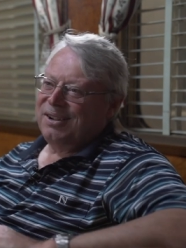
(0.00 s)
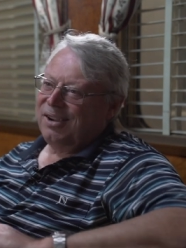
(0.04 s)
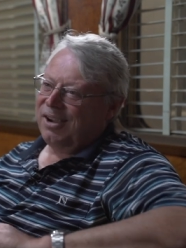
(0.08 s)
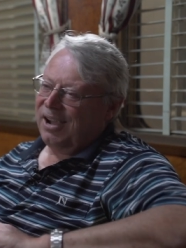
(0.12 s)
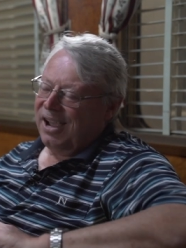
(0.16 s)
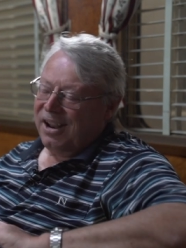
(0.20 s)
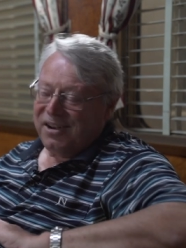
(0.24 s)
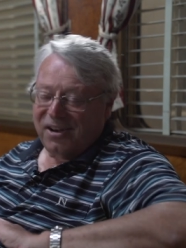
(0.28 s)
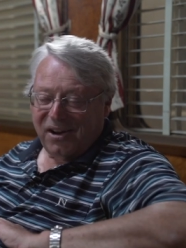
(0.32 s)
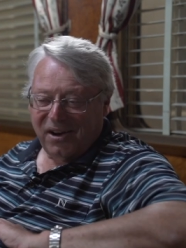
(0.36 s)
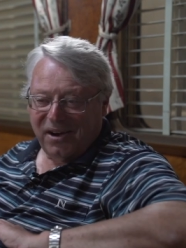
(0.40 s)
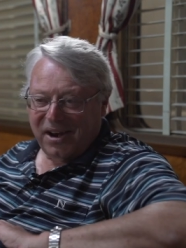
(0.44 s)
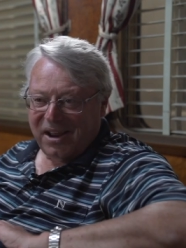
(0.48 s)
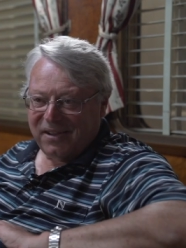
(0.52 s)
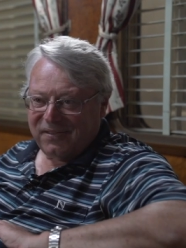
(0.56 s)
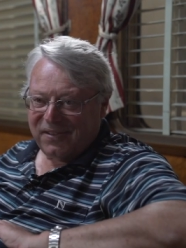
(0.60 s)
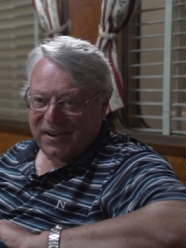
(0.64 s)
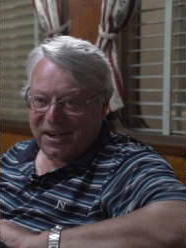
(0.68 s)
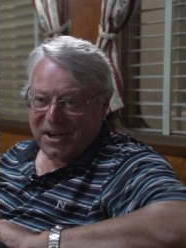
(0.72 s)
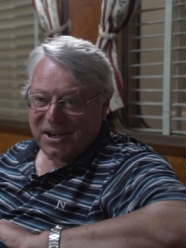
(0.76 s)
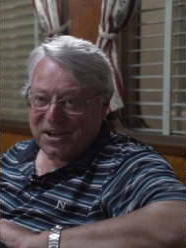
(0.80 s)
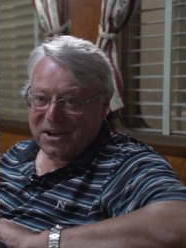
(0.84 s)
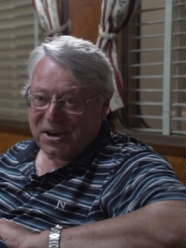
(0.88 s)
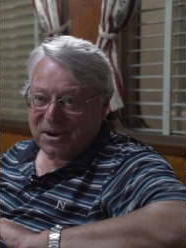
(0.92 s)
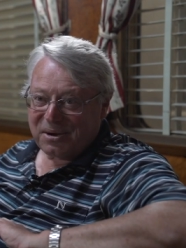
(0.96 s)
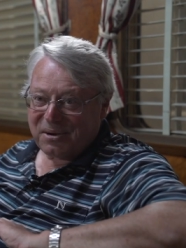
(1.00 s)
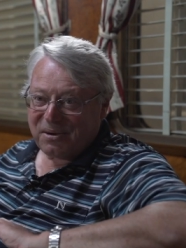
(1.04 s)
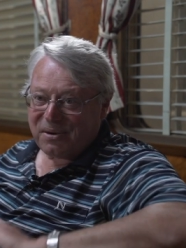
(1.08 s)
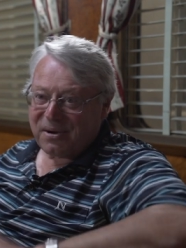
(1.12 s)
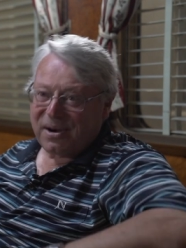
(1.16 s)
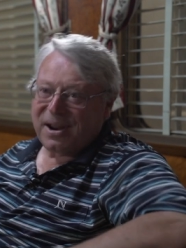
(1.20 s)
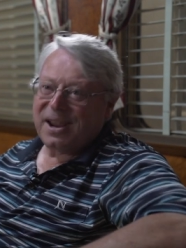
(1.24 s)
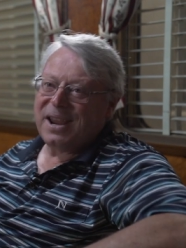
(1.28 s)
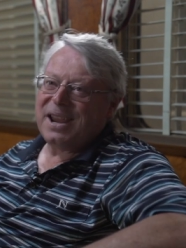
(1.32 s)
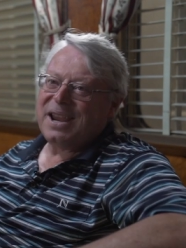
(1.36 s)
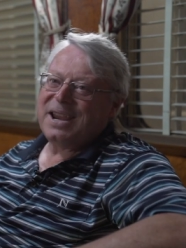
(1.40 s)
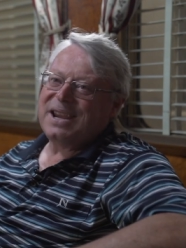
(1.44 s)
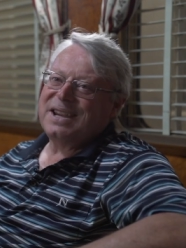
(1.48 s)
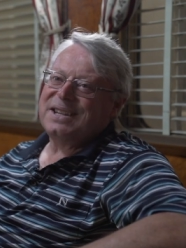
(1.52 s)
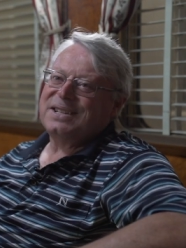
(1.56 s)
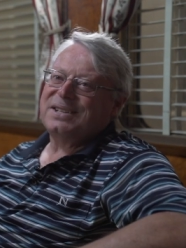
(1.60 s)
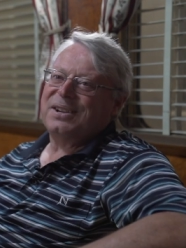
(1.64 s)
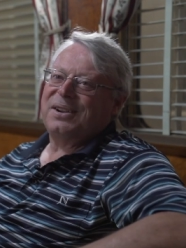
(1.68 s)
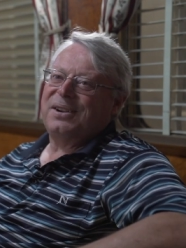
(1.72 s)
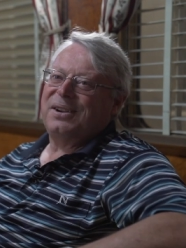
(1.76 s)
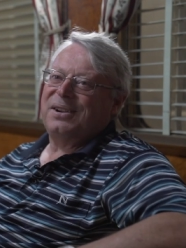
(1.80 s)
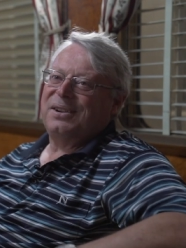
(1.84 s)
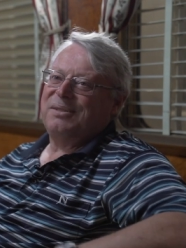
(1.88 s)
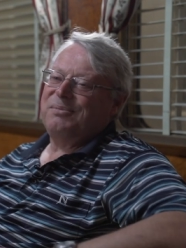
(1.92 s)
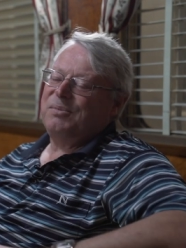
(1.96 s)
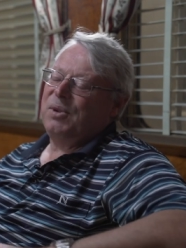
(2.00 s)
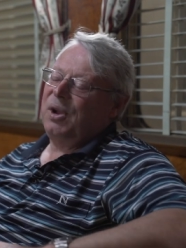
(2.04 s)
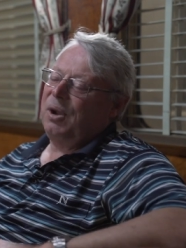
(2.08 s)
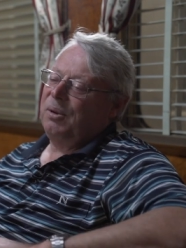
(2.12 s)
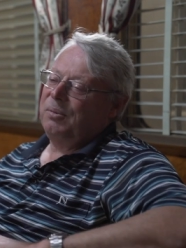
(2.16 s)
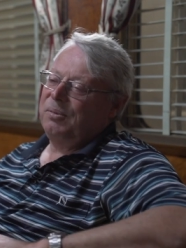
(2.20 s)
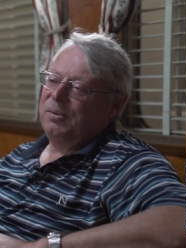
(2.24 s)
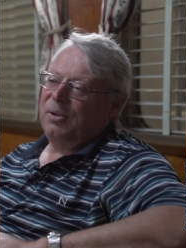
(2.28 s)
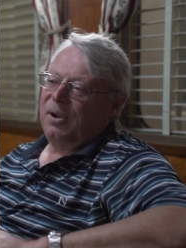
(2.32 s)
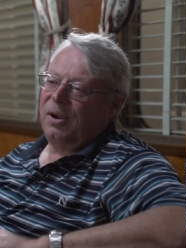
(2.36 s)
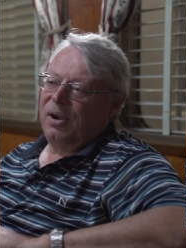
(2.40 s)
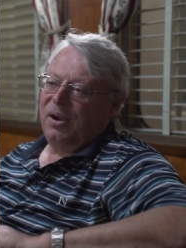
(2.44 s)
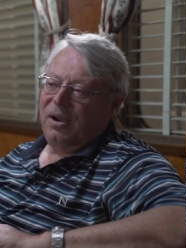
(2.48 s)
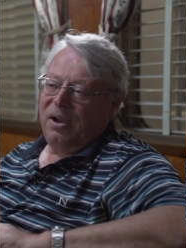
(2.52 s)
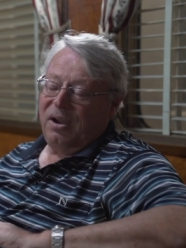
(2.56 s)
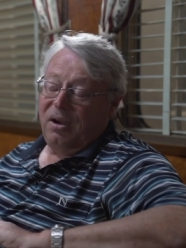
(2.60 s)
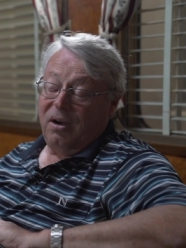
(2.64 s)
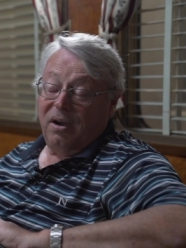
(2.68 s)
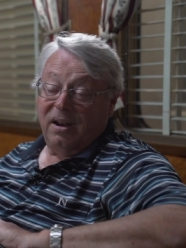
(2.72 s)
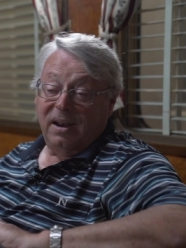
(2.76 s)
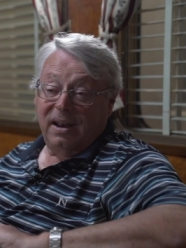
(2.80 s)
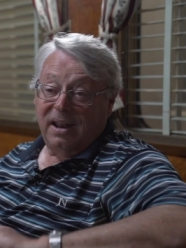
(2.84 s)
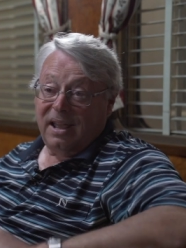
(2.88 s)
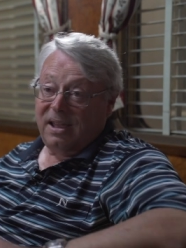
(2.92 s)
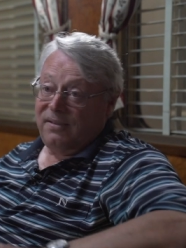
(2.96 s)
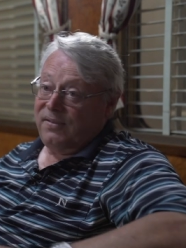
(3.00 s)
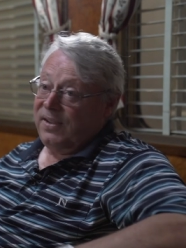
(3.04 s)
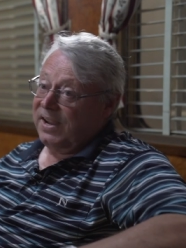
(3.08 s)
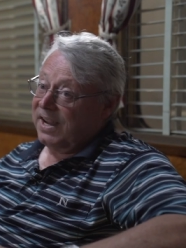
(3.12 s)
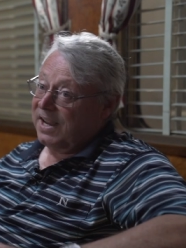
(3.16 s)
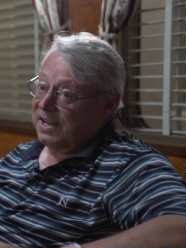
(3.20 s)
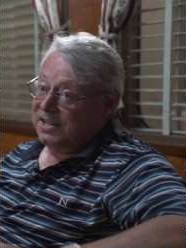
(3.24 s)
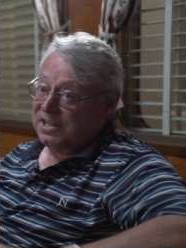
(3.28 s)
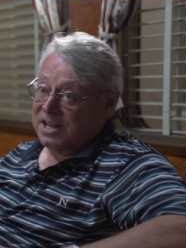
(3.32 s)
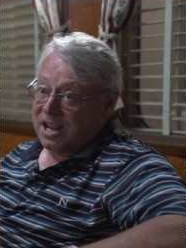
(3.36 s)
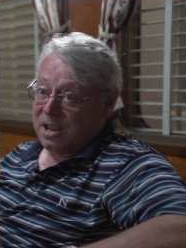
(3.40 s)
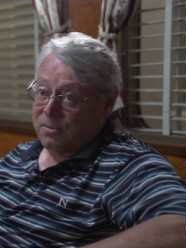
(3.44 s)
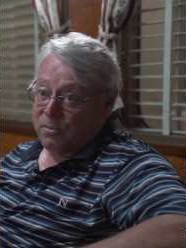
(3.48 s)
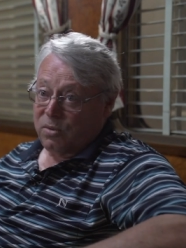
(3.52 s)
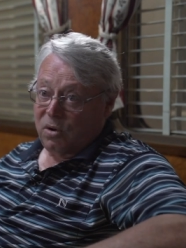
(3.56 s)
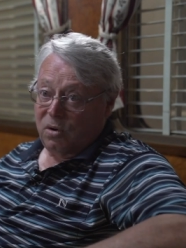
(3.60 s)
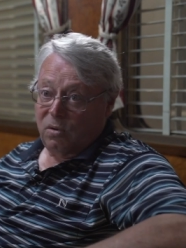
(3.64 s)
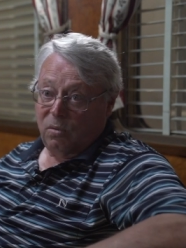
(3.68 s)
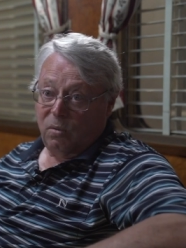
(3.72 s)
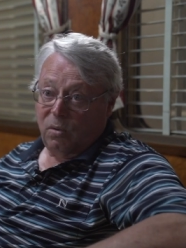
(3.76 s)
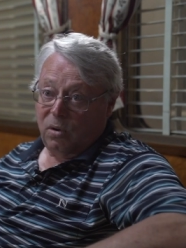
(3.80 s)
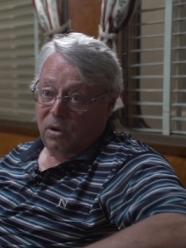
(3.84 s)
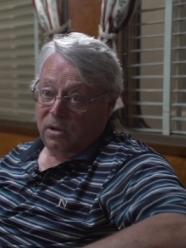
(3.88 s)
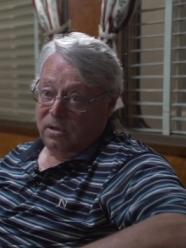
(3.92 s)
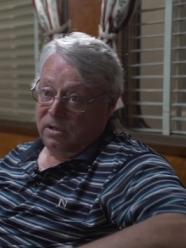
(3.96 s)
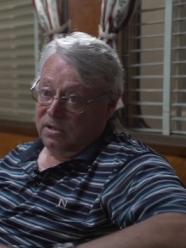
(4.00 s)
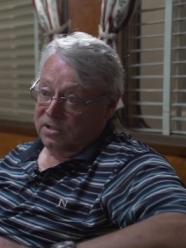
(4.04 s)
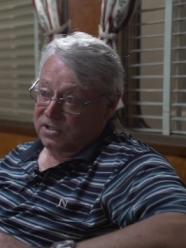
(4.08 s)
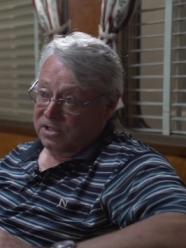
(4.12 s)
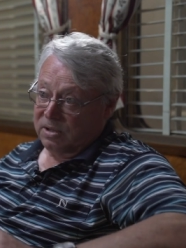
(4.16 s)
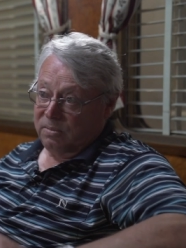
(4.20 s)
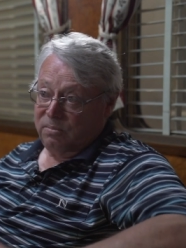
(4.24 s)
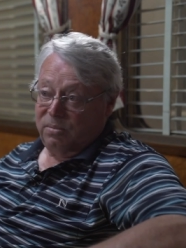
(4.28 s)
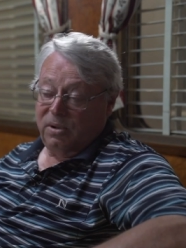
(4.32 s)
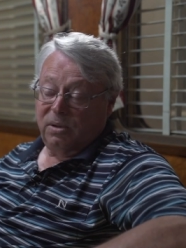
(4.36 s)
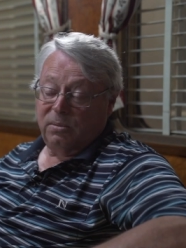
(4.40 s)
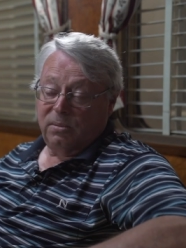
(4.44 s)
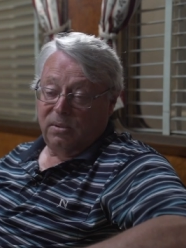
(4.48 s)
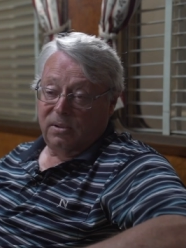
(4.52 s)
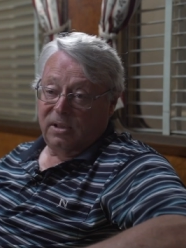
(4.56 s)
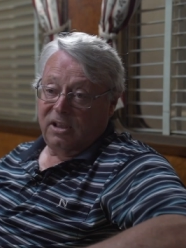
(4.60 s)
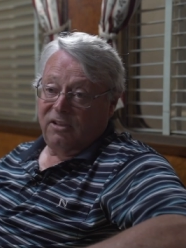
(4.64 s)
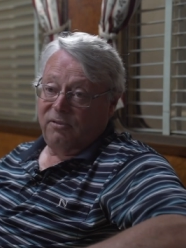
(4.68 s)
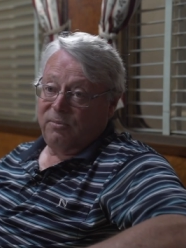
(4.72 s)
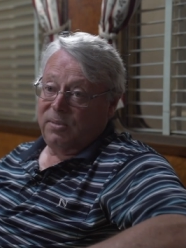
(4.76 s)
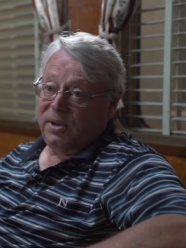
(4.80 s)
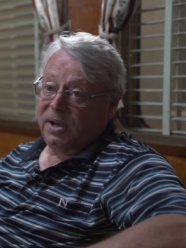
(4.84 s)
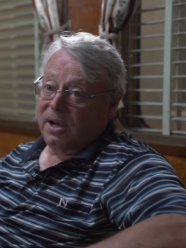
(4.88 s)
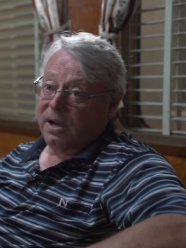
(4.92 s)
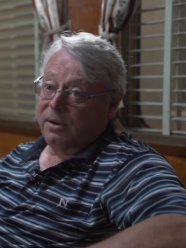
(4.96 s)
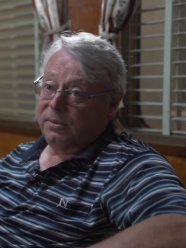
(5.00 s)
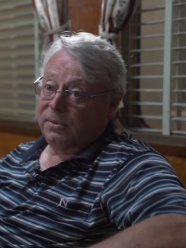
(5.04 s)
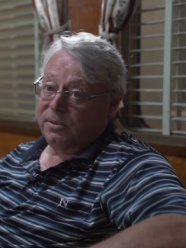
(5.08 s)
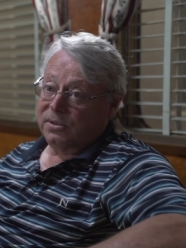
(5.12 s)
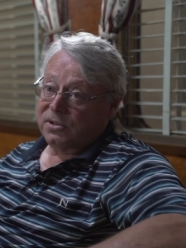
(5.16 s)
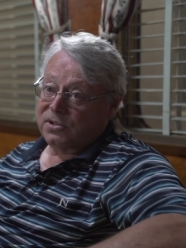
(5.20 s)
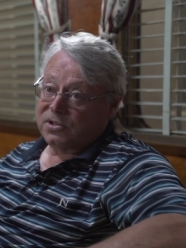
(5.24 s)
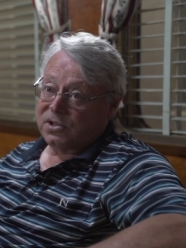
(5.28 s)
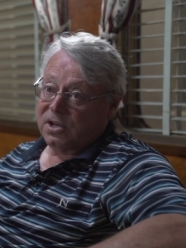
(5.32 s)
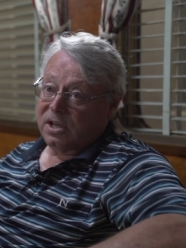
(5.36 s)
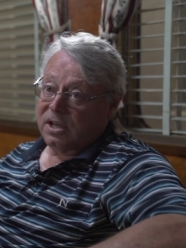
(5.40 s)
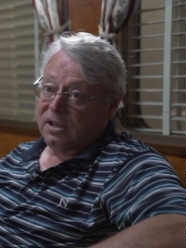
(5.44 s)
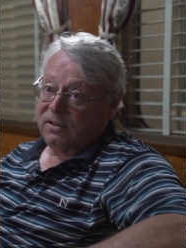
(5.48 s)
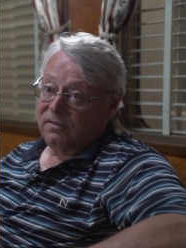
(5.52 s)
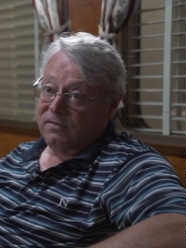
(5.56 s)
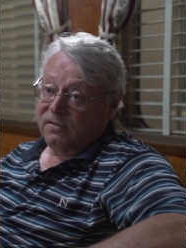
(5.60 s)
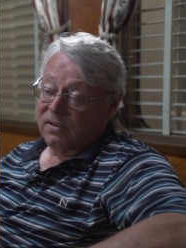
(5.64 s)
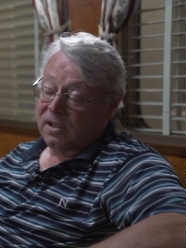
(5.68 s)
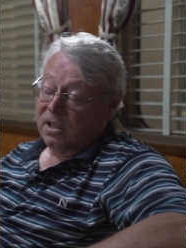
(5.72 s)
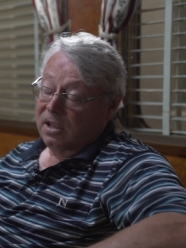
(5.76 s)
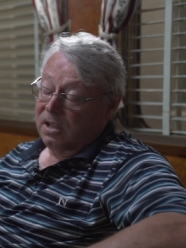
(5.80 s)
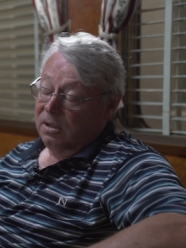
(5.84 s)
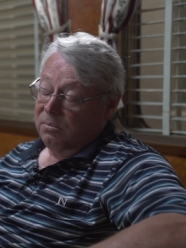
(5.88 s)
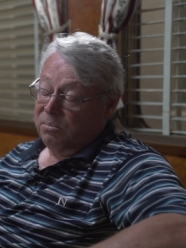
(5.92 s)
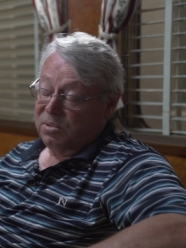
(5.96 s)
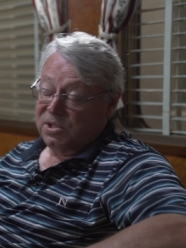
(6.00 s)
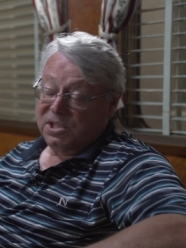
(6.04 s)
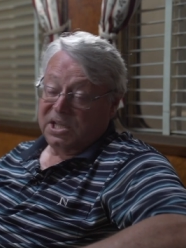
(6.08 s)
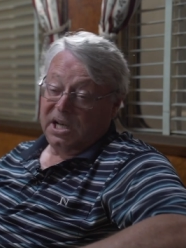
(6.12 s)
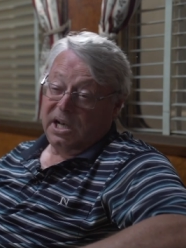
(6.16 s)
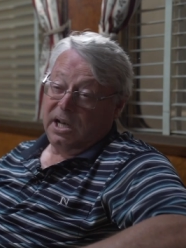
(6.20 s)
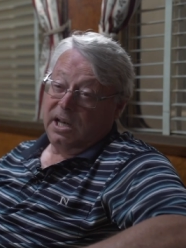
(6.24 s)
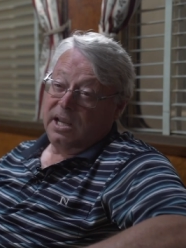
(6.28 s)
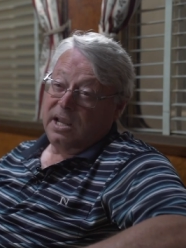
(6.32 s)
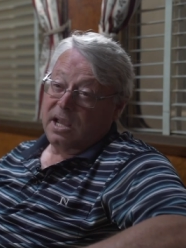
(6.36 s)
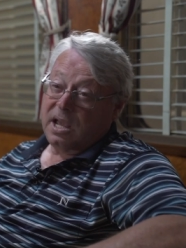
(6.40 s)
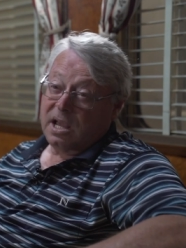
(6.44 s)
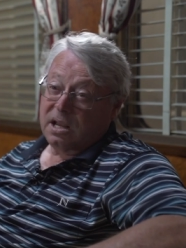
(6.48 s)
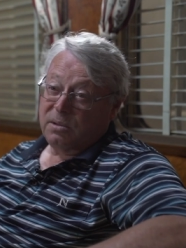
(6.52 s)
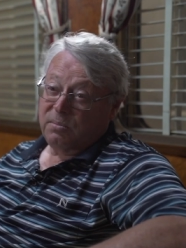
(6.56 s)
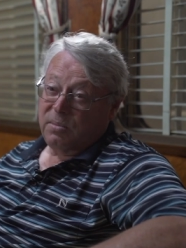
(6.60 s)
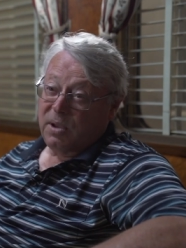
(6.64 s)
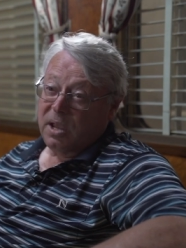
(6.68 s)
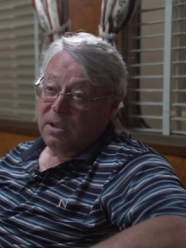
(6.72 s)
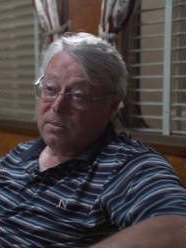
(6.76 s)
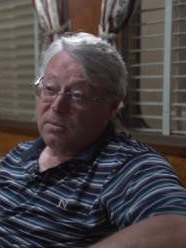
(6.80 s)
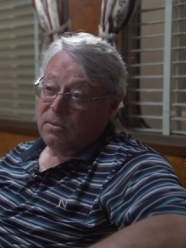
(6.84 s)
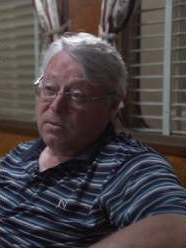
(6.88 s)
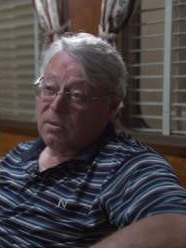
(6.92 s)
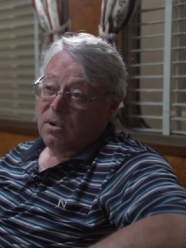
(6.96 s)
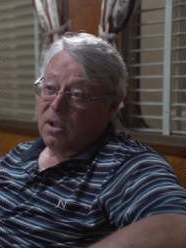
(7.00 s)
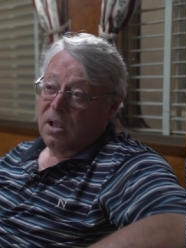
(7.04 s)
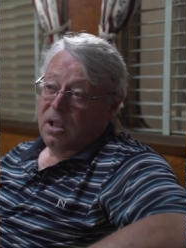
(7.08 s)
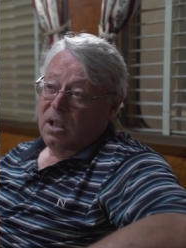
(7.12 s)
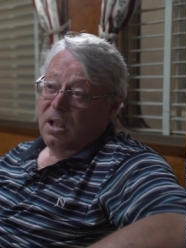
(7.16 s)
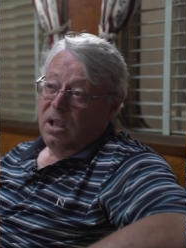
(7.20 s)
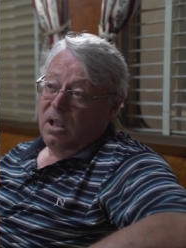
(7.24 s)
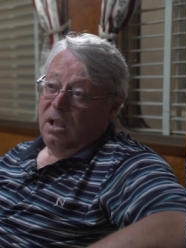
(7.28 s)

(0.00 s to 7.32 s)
I don't have any degrees. I, I, I love academia and what some people have been able to achieve, particularly young people,